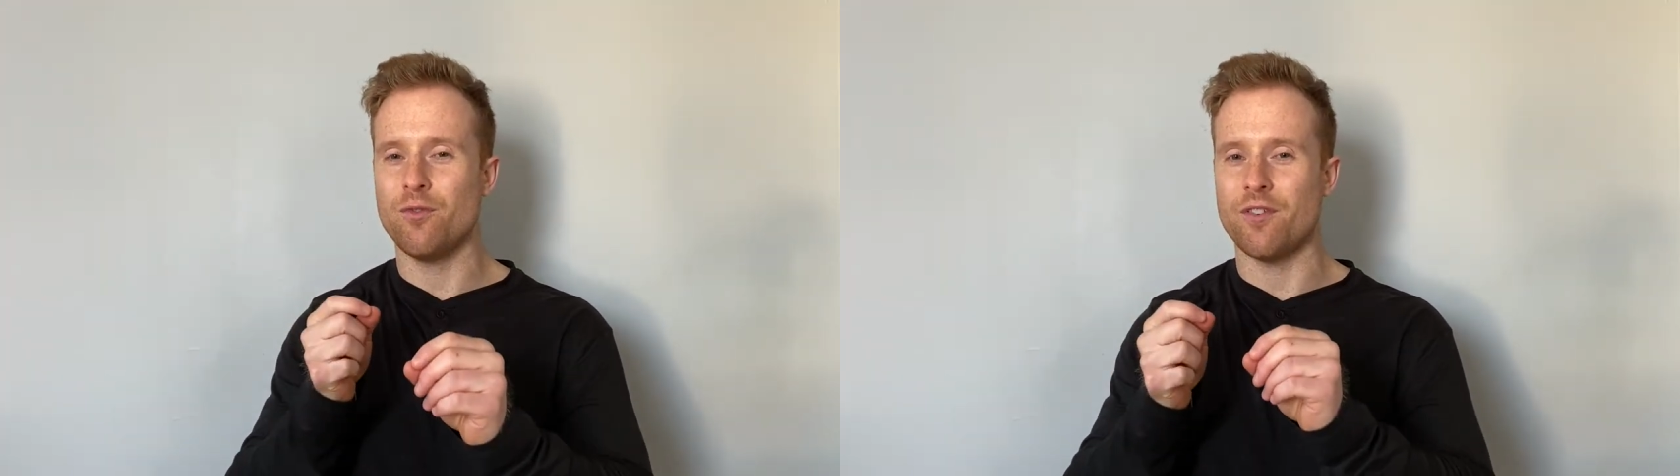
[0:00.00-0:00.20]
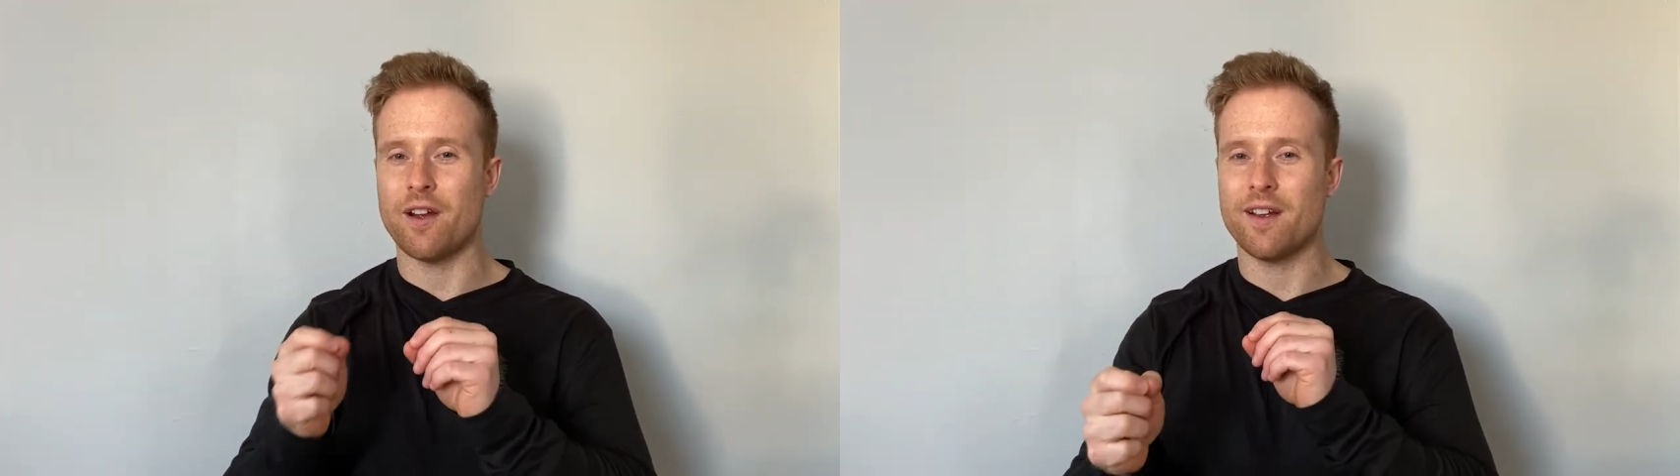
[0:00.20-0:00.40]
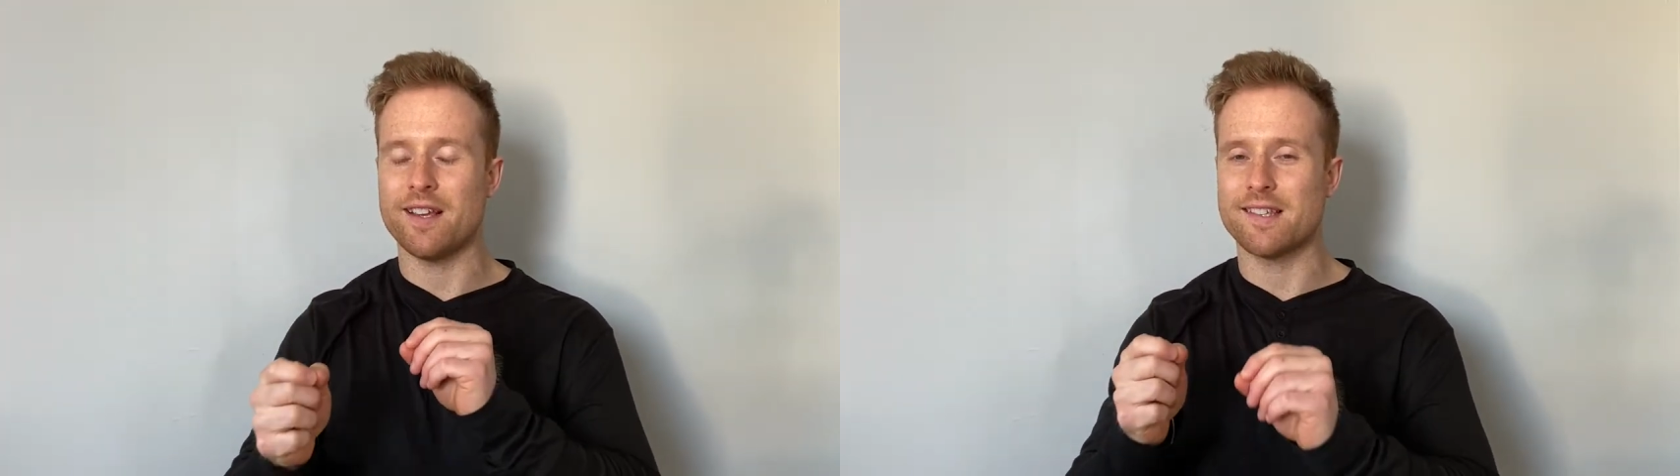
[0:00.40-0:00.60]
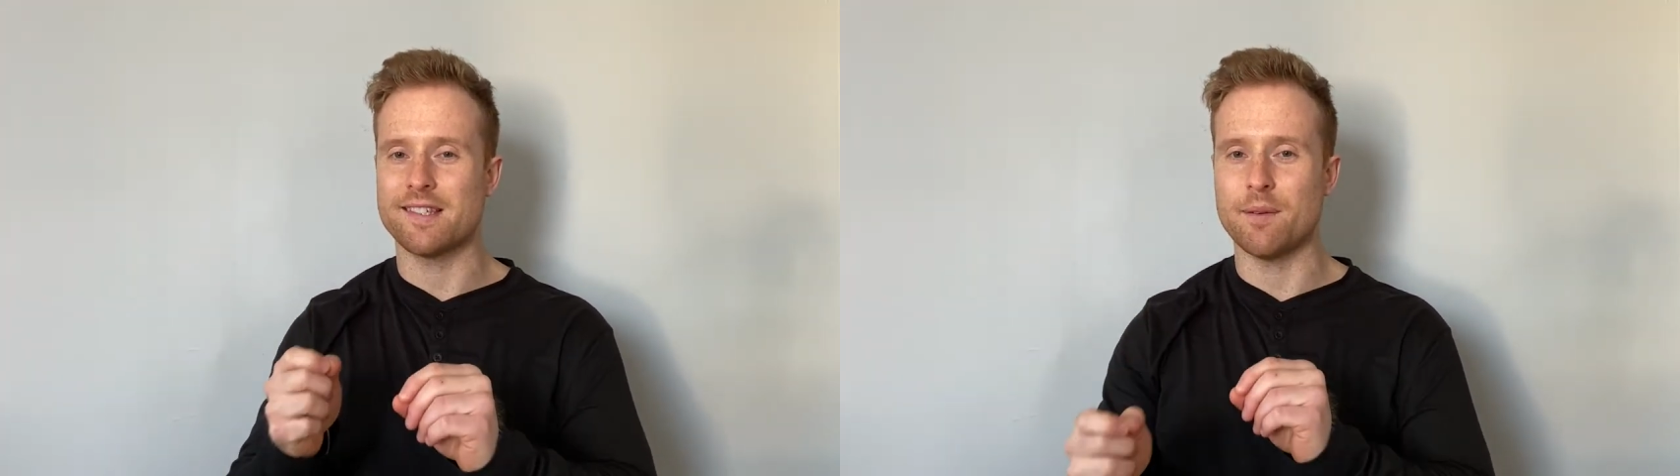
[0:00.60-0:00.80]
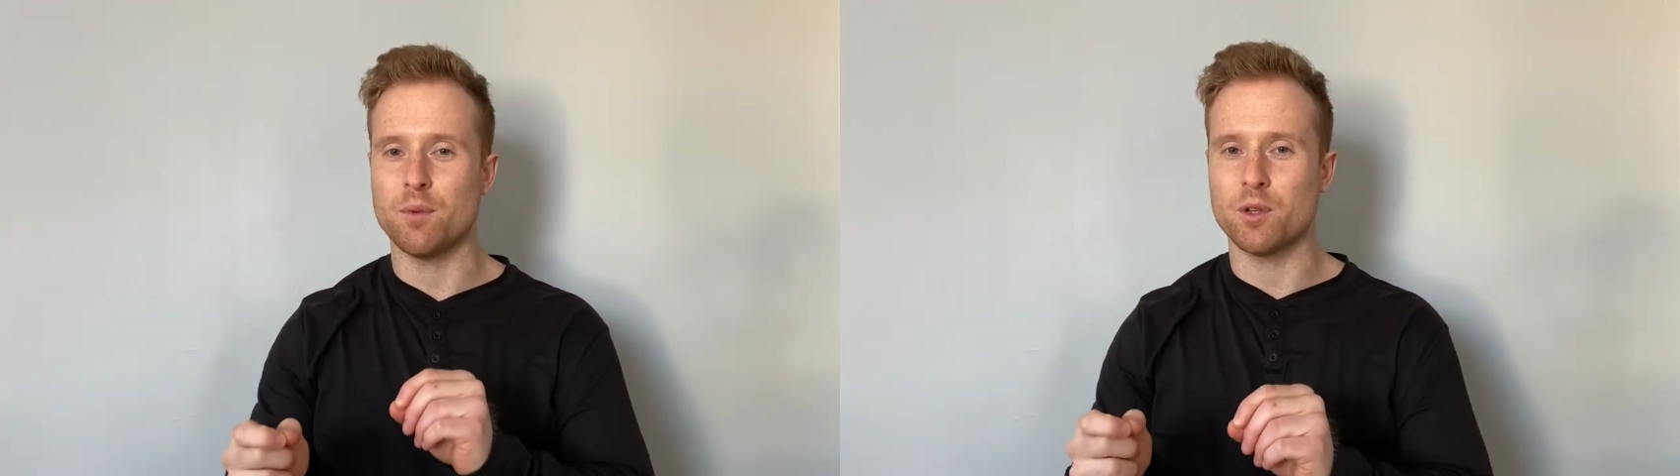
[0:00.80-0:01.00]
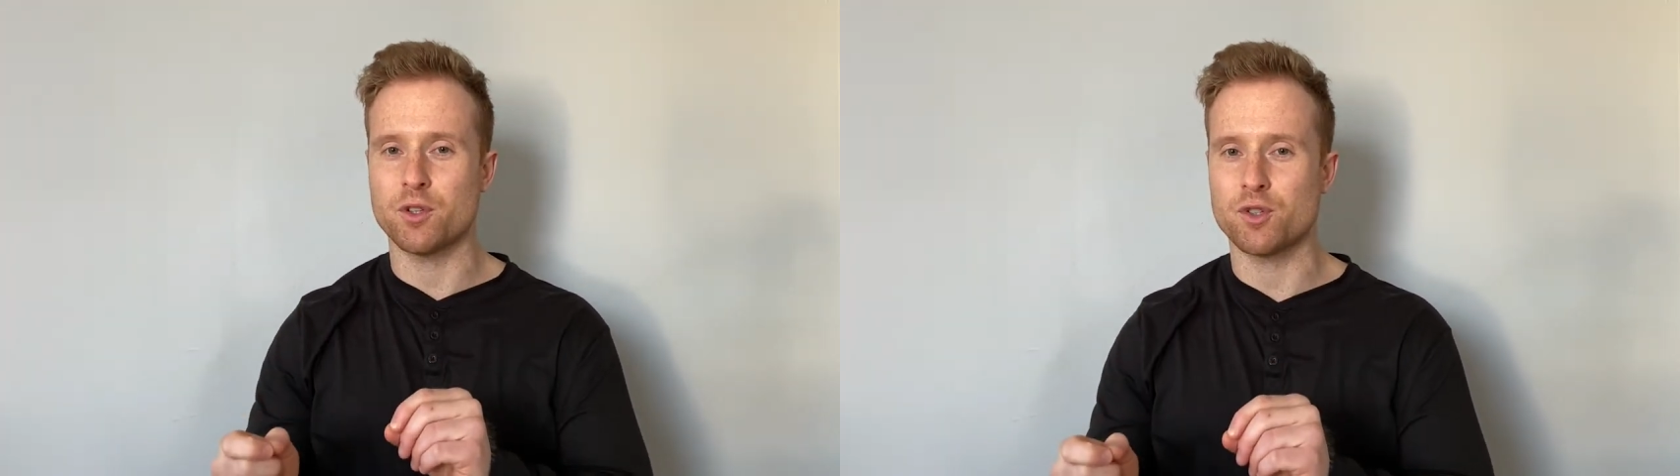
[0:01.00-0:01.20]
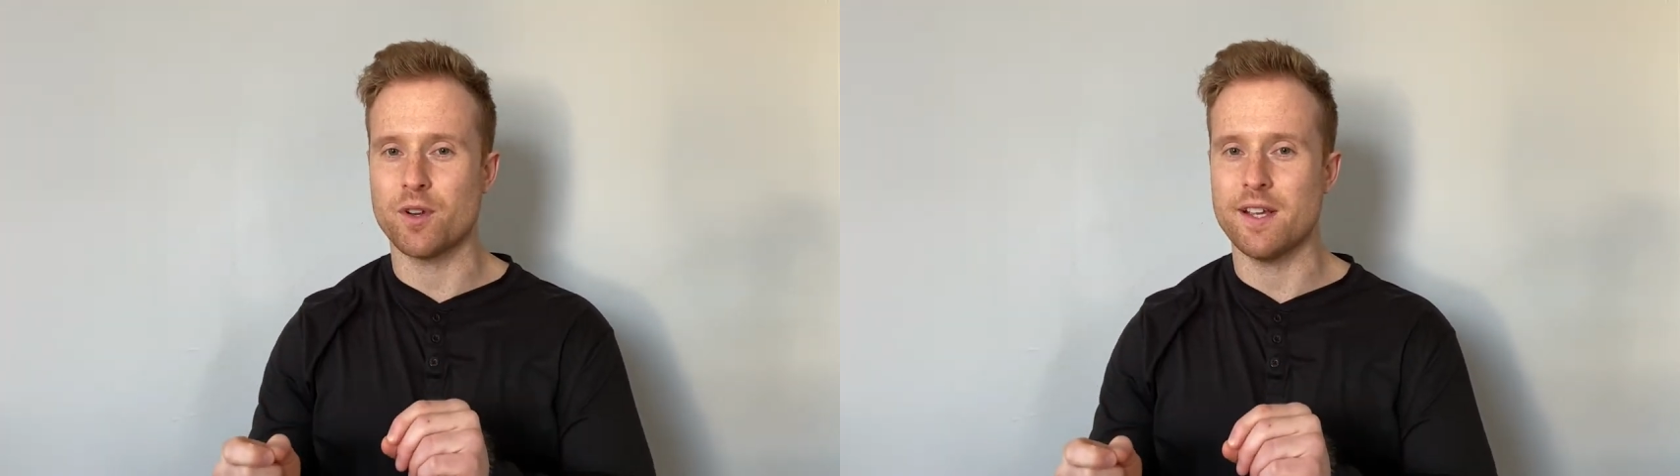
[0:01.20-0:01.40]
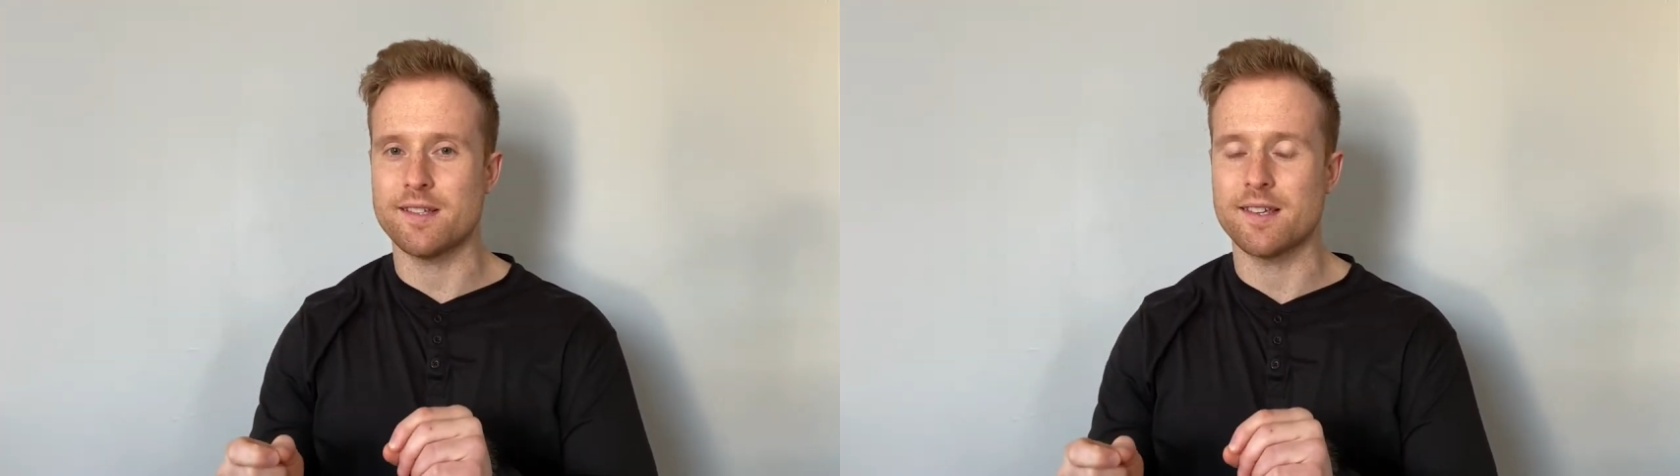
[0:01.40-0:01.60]
very similar
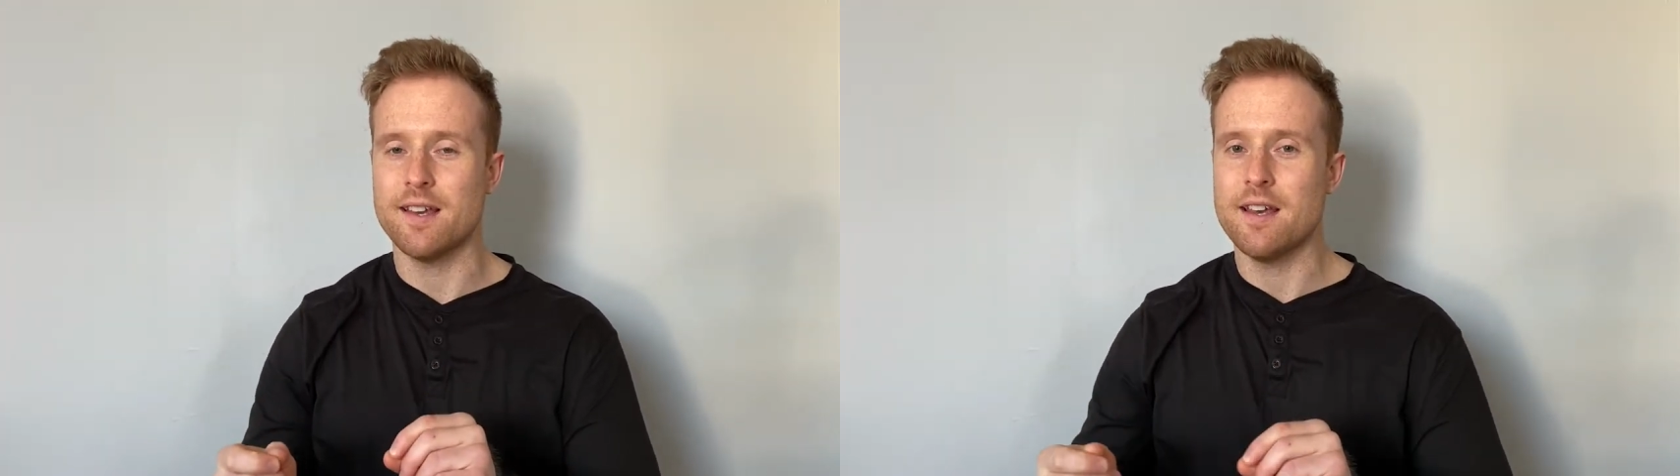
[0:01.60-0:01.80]
traits,